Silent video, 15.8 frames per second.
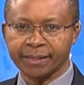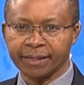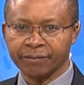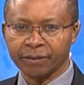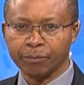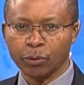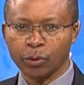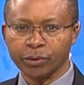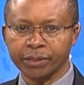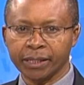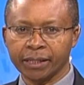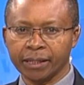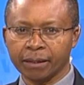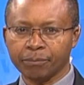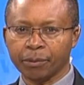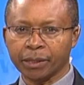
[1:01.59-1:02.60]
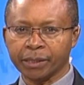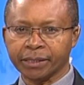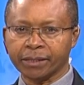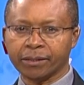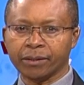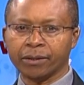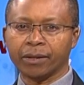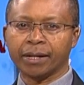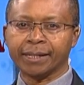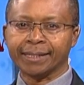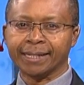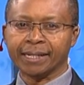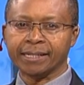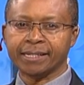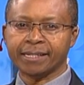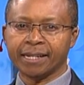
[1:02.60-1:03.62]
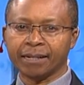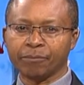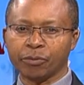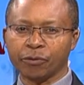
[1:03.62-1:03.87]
David Monda, a political analyst and